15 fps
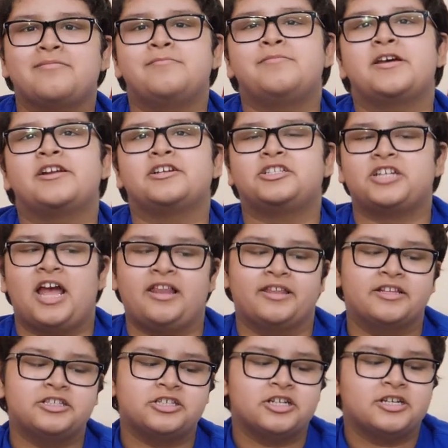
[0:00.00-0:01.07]
better
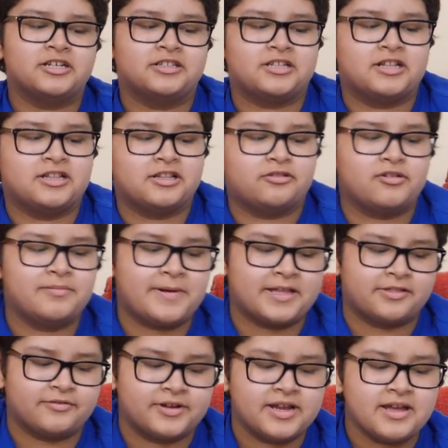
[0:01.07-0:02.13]
challenge than the
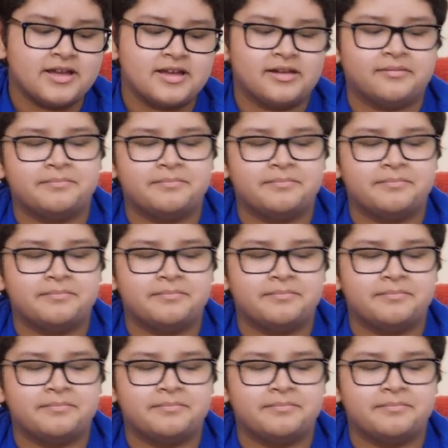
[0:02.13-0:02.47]
3x3